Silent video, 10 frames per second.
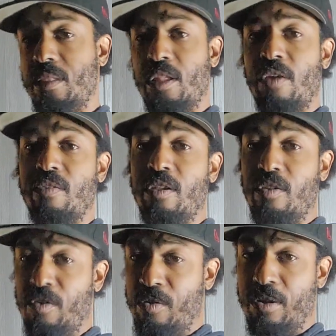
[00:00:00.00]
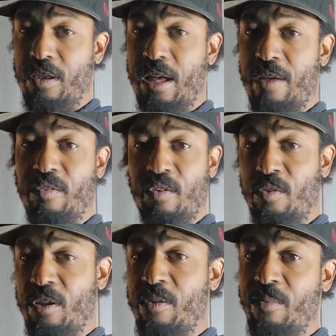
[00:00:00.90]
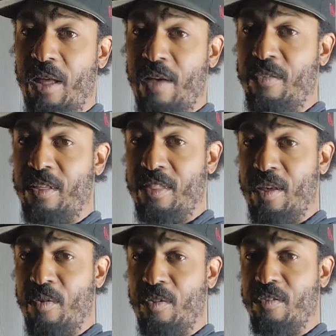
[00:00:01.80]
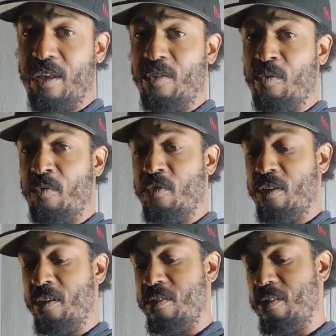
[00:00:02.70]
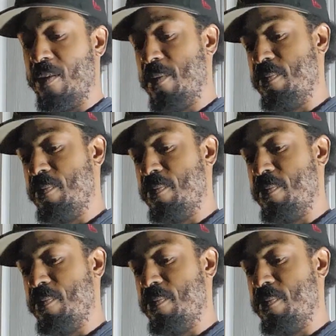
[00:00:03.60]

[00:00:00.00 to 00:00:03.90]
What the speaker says: Definitely, you don't need to have anything on the schedule for this.